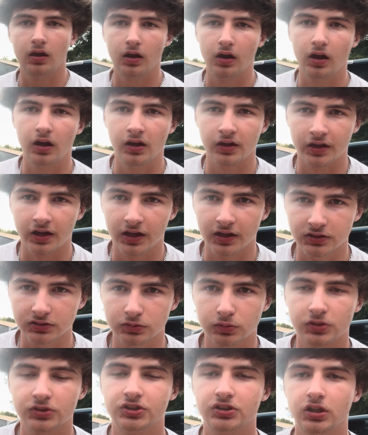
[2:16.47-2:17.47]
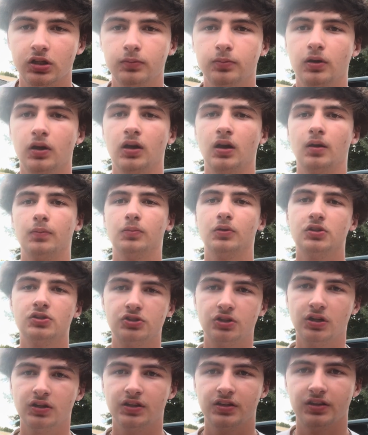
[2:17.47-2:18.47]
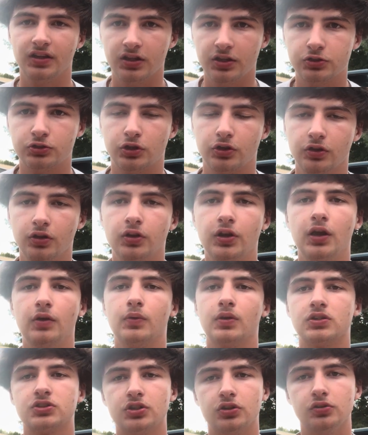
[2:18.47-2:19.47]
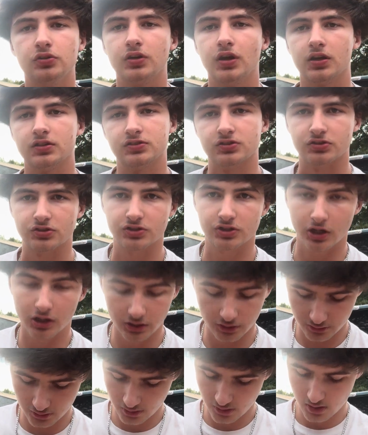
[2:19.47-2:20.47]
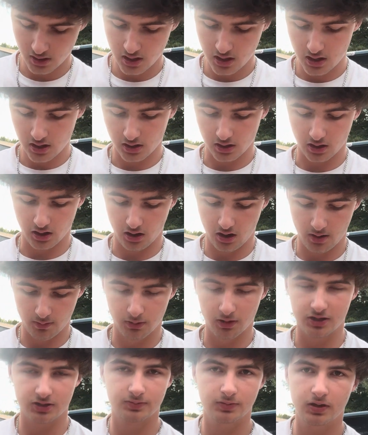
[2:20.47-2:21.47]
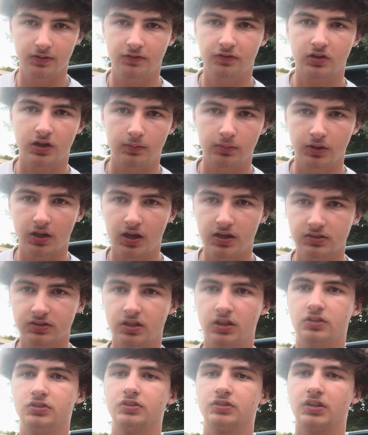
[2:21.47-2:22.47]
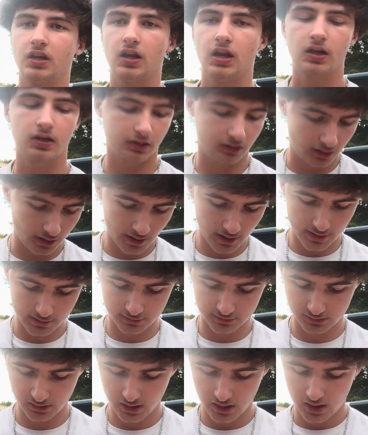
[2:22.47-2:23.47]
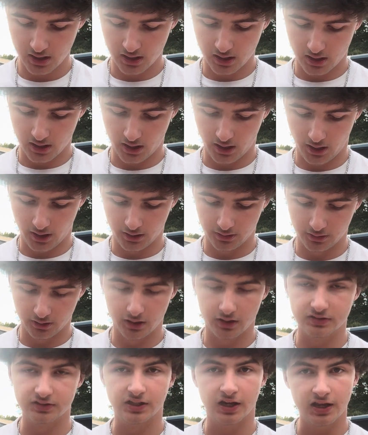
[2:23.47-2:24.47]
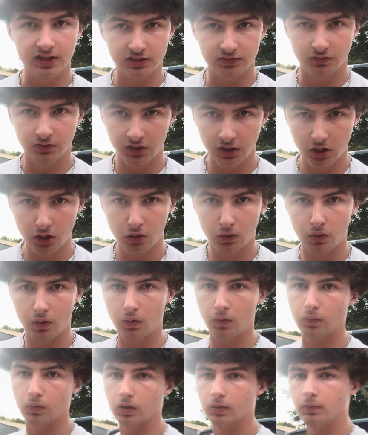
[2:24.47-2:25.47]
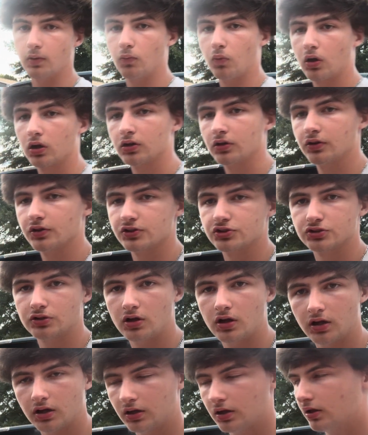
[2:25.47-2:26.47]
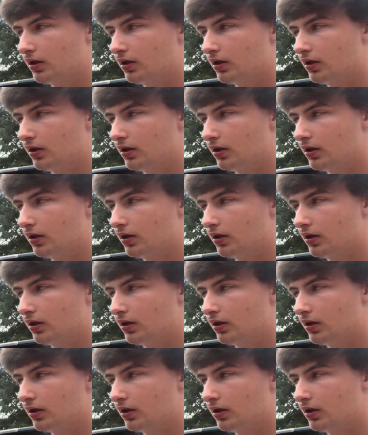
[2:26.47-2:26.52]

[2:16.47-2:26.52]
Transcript: All right, guys, what's up? Pretty sure I did the intro the other day when I showed you guys the shirt. But it's been a couple days. I just got out of class. And today's video, we're gonna be working on the truck.